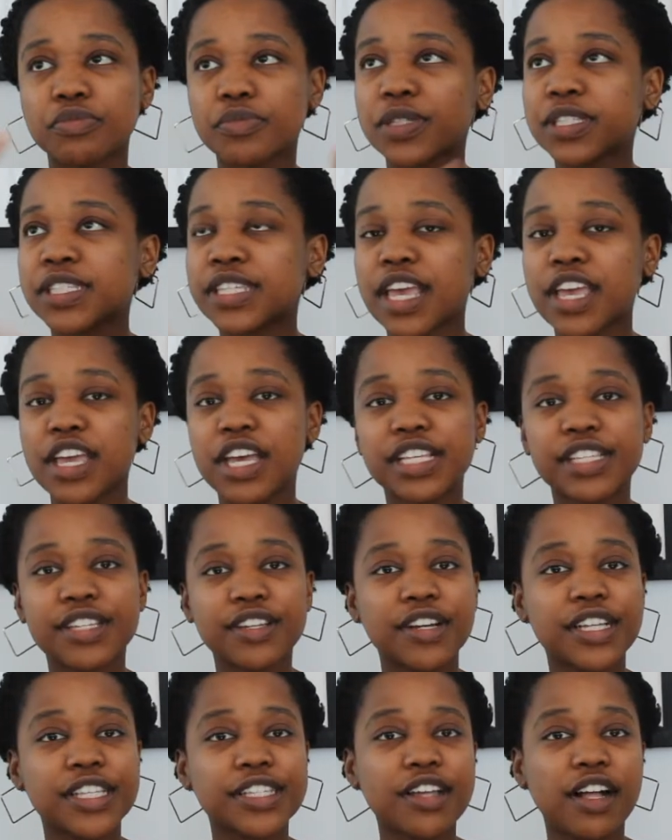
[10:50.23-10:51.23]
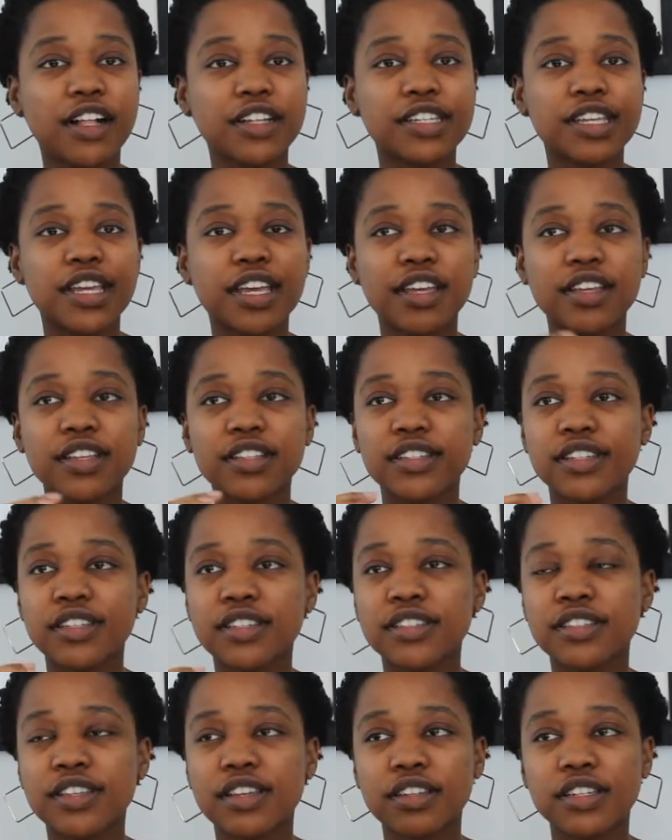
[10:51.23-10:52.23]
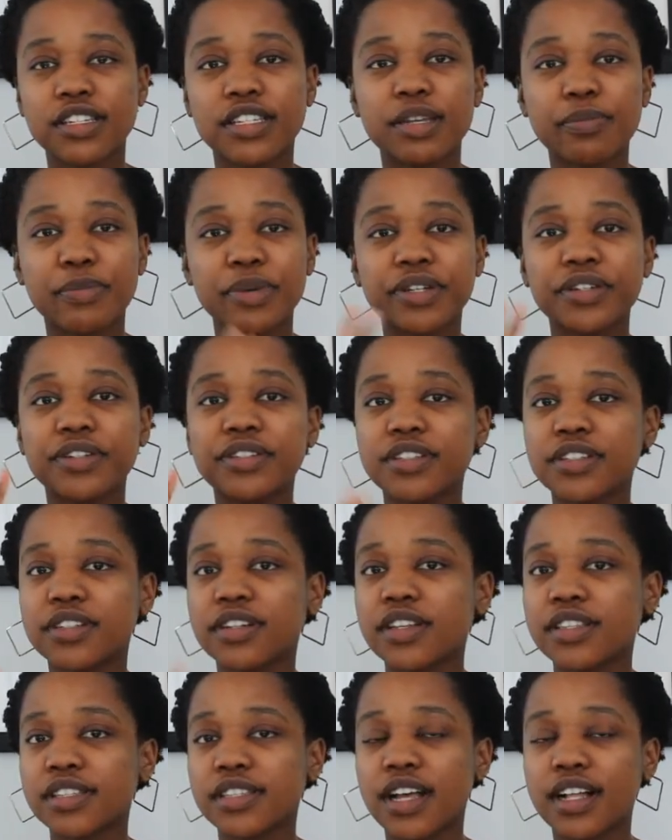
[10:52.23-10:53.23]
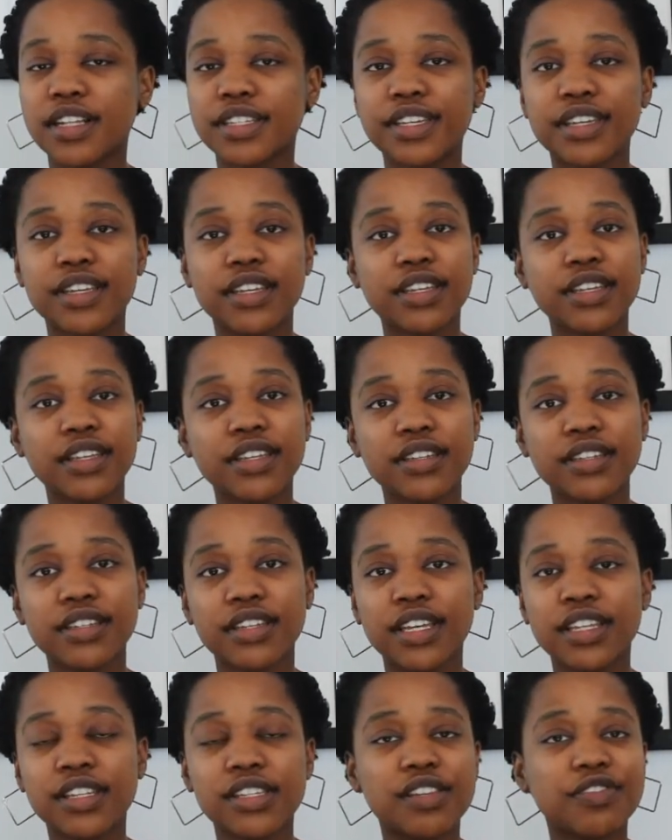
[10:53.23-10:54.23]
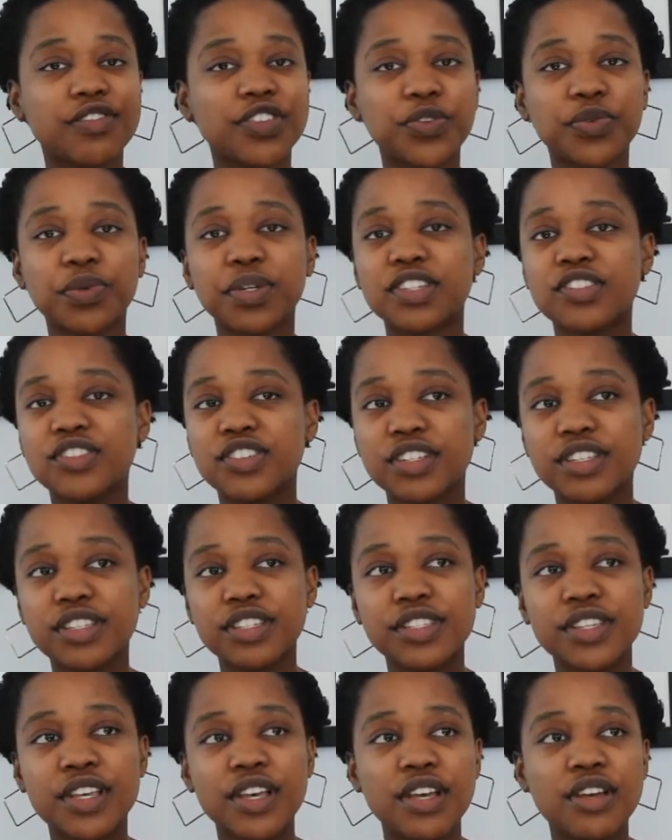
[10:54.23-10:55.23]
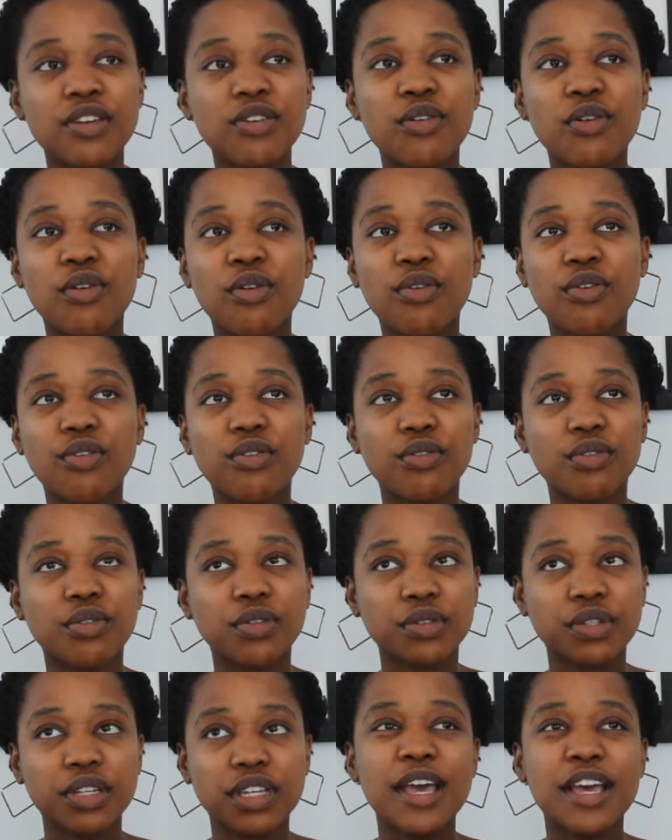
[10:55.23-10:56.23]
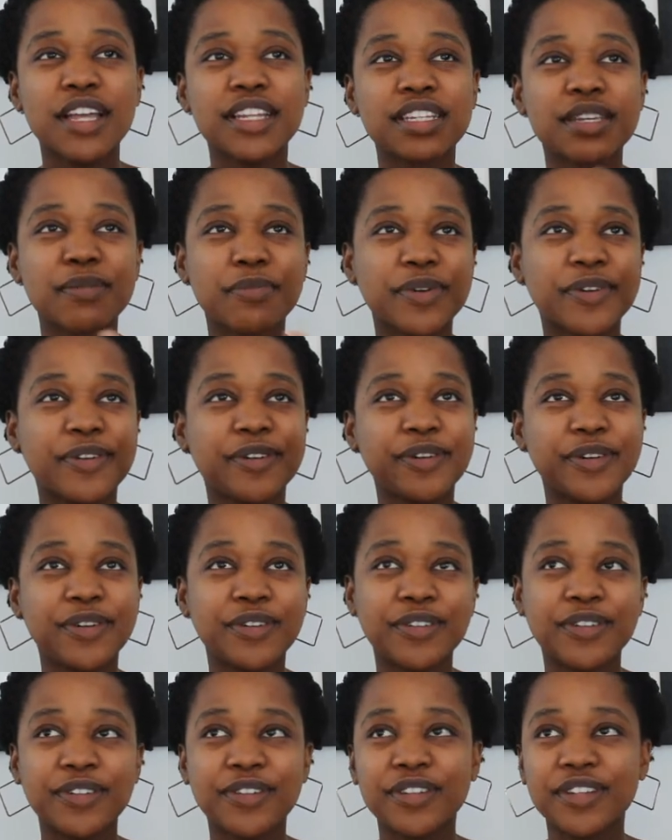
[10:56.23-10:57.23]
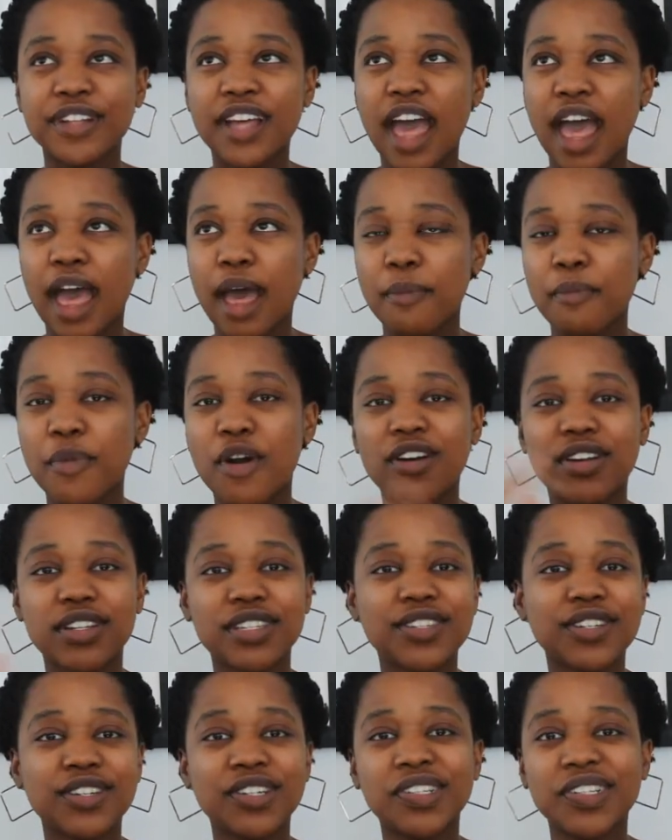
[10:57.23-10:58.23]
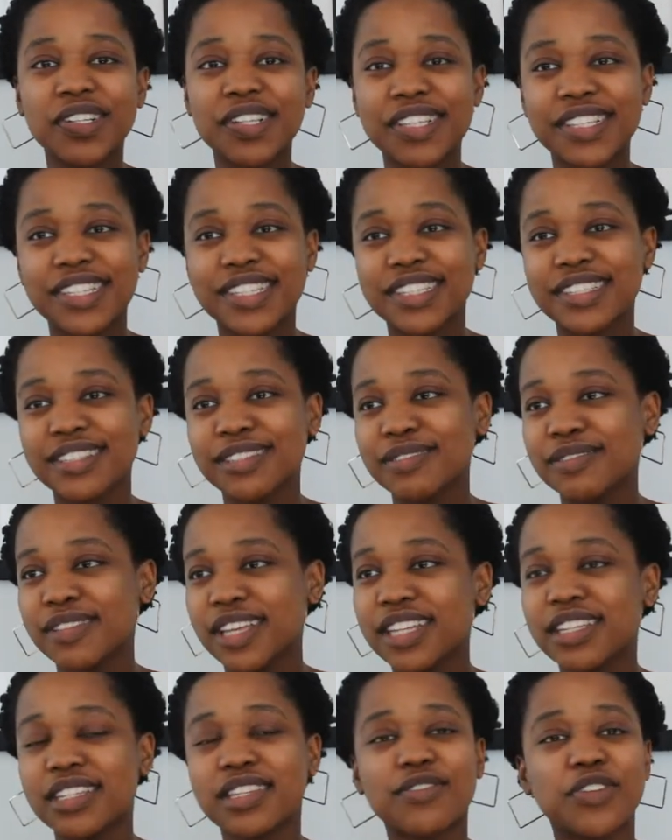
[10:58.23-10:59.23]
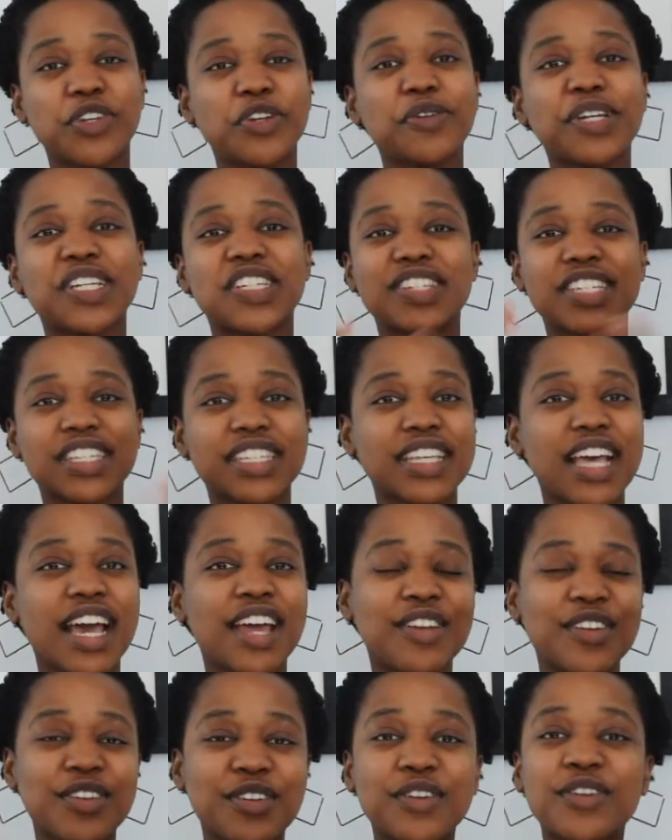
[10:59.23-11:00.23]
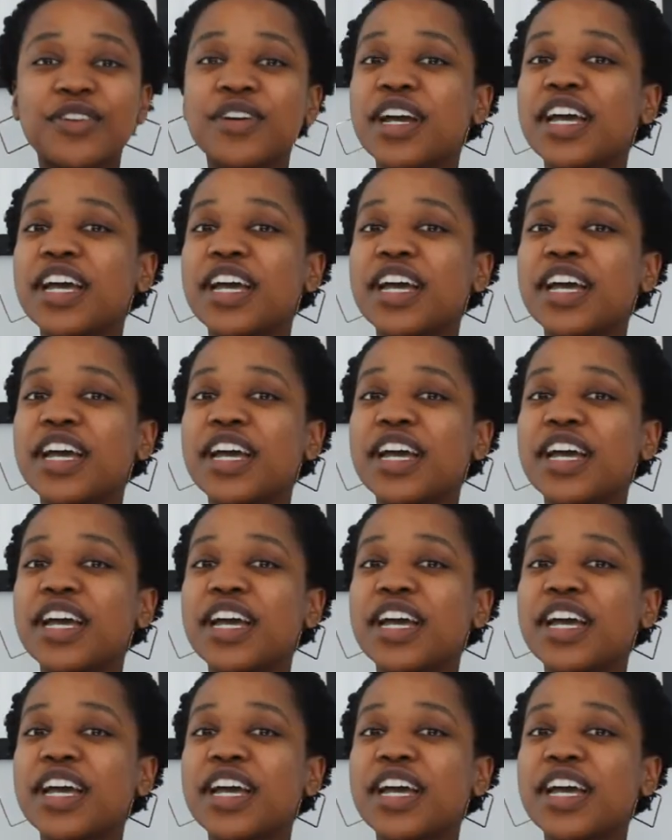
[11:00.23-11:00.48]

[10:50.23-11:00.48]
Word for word: say it's consulting, so typical consulting interview questions or typical um, articles interview questions. I don't know.